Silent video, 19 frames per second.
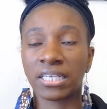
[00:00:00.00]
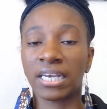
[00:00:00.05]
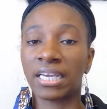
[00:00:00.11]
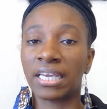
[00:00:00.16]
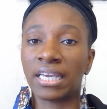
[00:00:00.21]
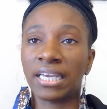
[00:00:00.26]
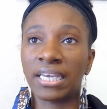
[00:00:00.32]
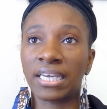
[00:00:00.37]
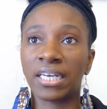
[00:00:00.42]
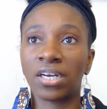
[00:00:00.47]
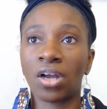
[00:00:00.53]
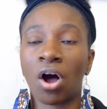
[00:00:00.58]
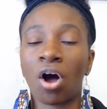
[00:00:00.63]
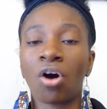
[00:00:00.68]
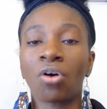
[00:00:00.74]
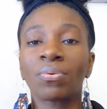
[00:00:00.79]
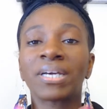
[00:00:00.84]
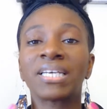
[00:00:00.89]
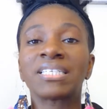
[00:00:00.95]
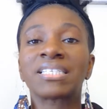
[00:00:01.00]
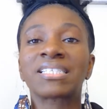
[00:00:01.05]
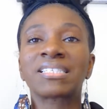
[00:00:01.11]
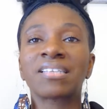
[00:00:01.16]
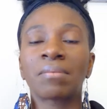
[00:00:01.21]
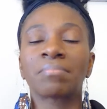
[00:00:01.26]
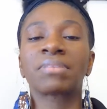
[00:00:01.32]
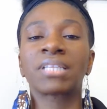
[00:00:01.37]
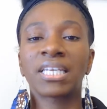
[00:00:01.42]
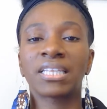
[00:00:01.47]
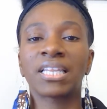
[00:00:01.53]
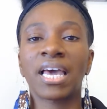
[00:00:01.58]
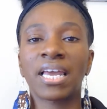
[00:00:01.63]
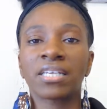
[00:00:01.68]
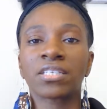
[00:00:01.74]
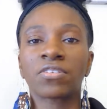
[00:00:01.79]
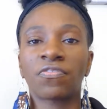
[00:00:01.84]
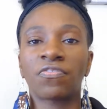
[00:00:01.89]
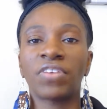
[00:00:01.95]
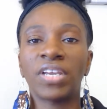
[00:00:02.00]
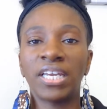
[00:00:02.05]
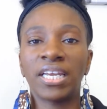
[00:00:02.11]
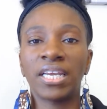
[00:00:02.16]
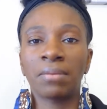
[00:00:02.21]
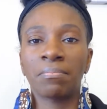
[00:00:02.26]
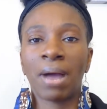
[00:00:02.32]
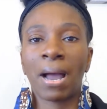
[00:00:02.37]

Again, always something that is feeding